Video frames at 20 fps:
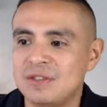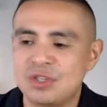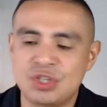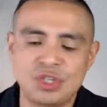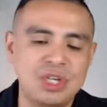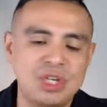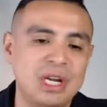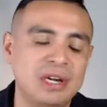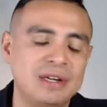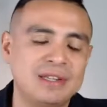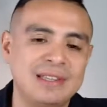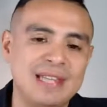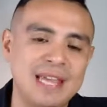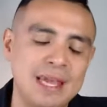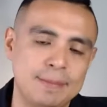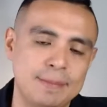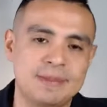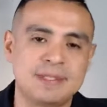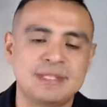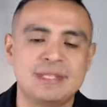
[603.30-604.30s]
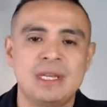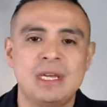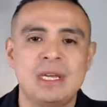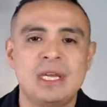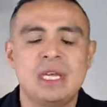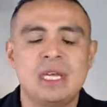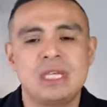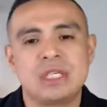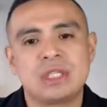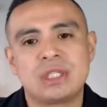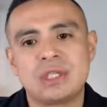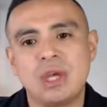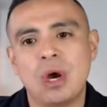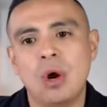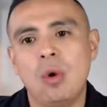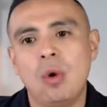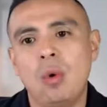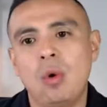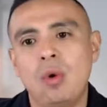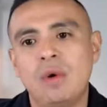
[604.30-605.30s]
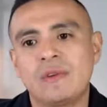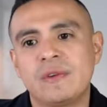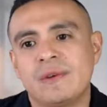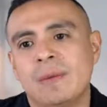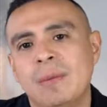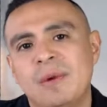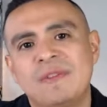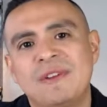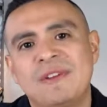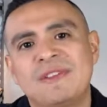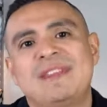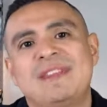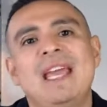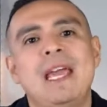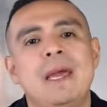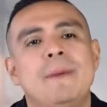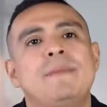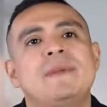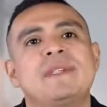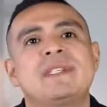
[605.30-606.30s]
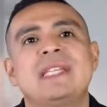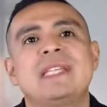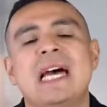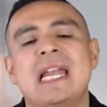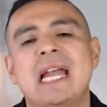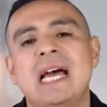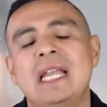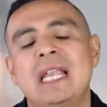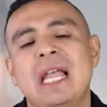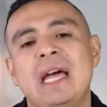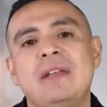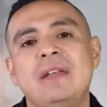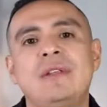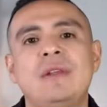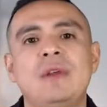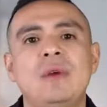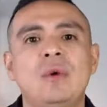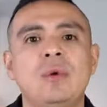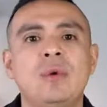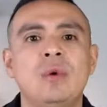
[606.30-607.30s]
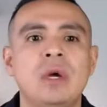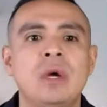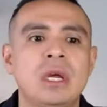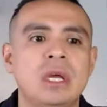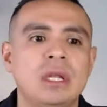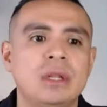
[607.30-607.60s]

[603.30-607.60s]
and share tips. So some of the tips that I like to